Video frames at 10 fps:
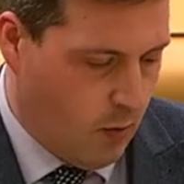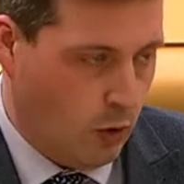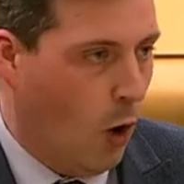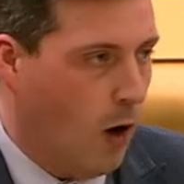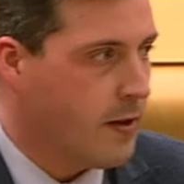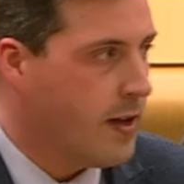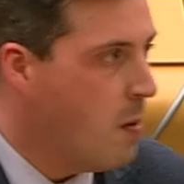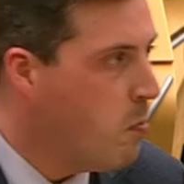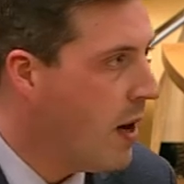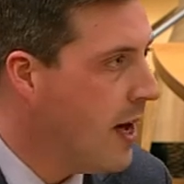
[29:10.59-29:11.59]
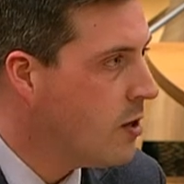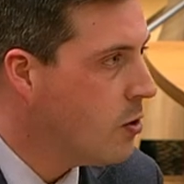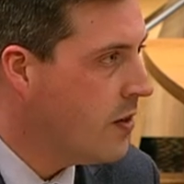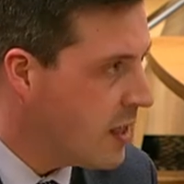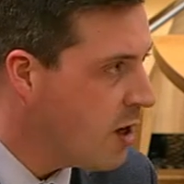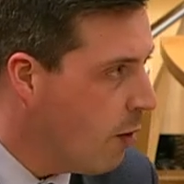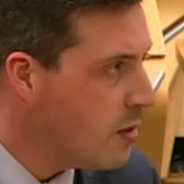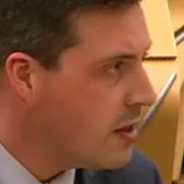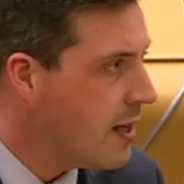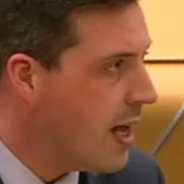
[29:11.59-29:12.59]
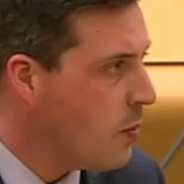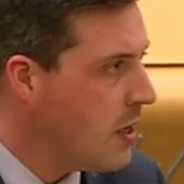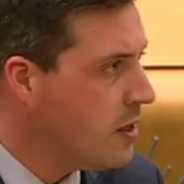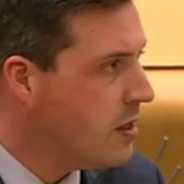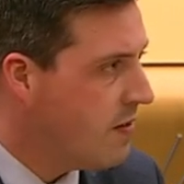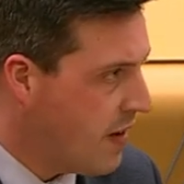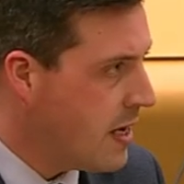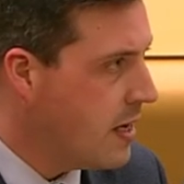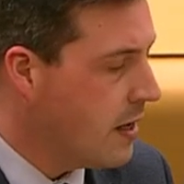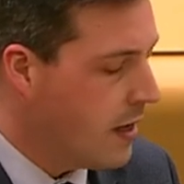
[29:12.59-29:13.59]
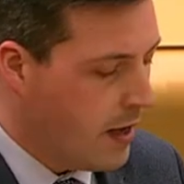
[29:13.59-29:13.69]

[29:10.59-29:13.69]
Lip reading: it will not impact on this government's determination to find